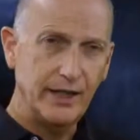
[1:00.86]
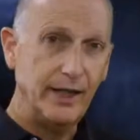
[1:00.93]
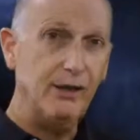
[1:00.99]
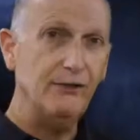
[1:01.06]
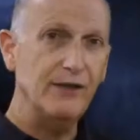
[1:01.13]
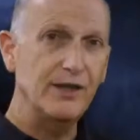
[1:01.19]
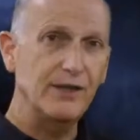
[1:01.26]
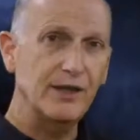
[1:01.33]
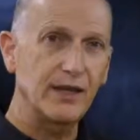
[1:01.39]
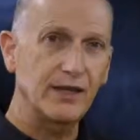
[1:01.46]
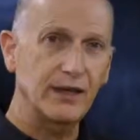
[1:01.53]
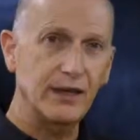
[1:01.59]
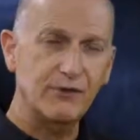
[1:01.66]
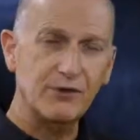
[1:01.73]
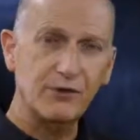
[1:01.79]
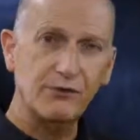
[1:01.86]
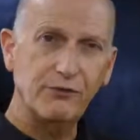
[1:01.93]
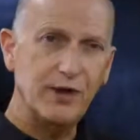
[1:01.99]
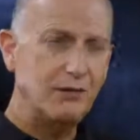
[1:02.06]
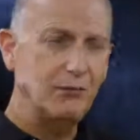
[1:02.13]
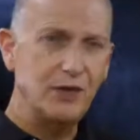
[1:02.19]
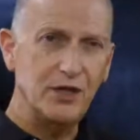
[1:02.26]
an event that left her
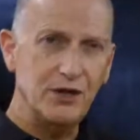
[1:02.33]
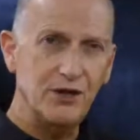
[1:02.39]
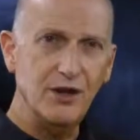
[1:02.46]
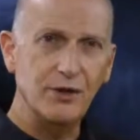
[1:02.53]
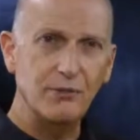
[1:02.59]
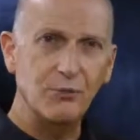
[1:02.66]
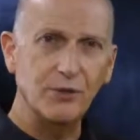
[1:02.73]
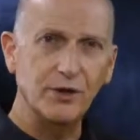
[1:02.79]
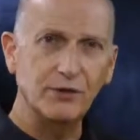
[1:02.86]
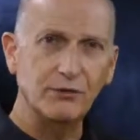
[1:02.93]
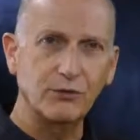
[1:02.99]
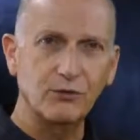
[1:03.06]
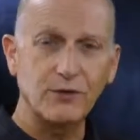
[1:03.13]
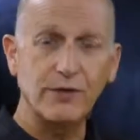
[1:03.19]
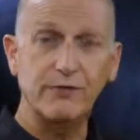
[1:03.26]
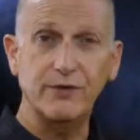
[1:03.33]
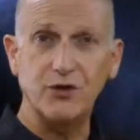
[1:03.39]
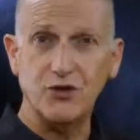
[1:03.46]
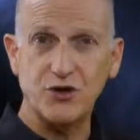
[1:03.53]
family numb with grief and